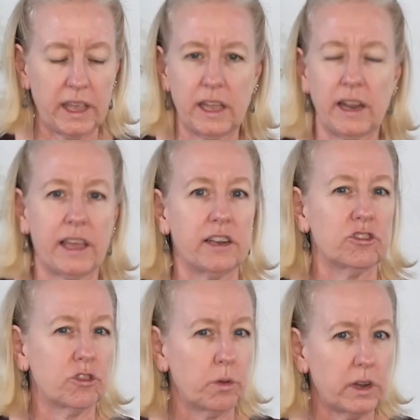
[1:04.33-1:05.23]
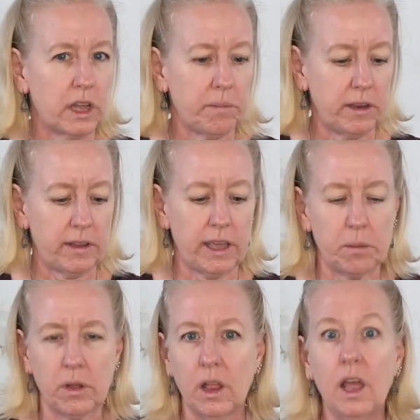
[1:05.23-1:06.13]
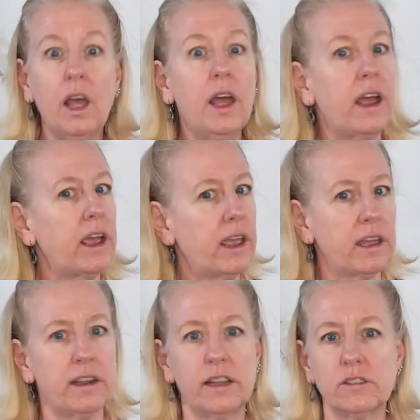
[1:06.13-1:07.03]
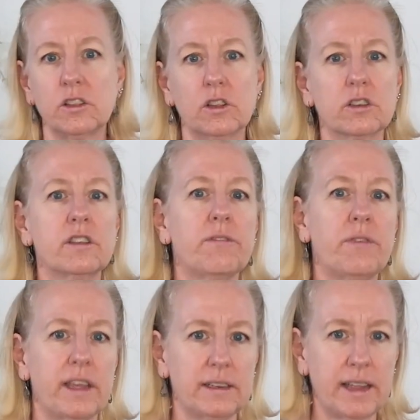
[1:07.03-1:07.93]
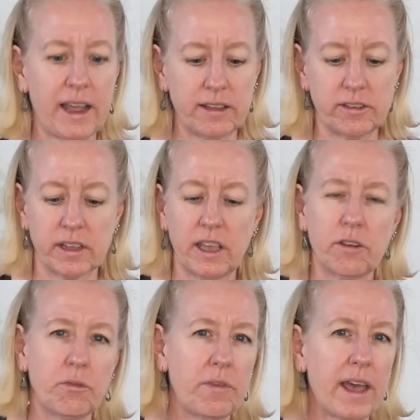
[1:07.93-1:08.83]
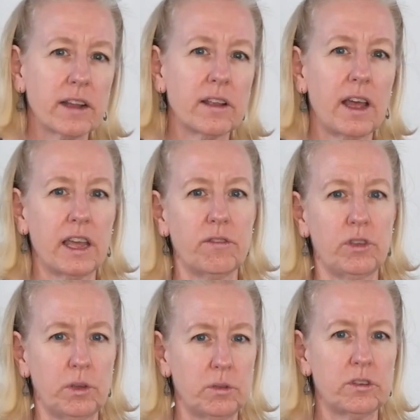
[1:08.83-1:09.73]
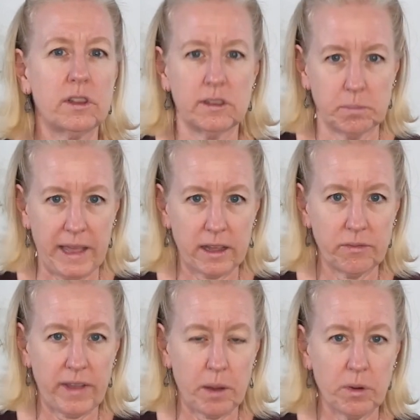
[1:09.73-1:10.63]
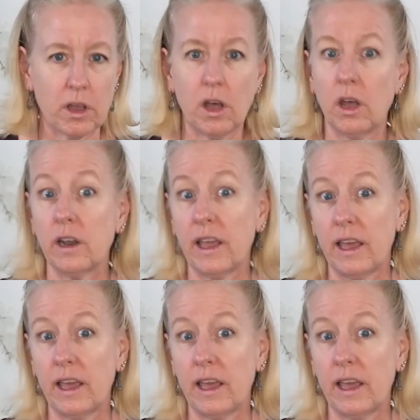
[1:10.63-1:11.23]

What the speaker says: and I can just throw it on my table and it looks fantastic. In fact, I have used this black fabric on